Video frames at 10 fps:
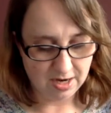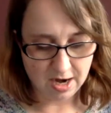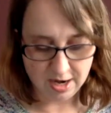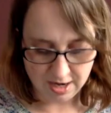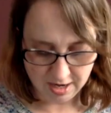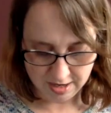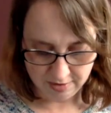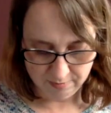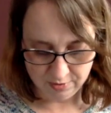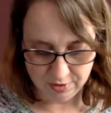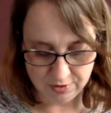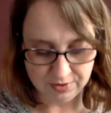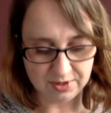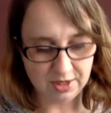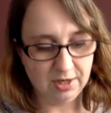I am
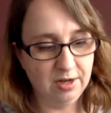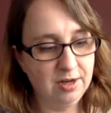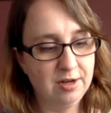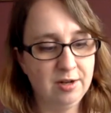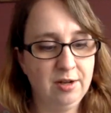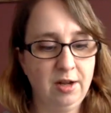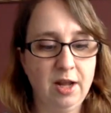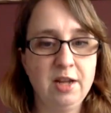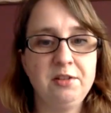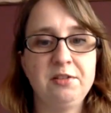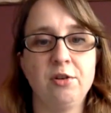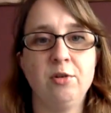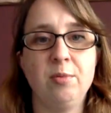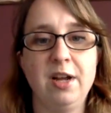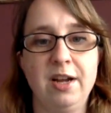using a
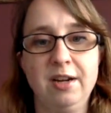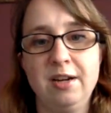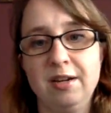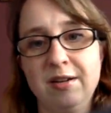sock blank.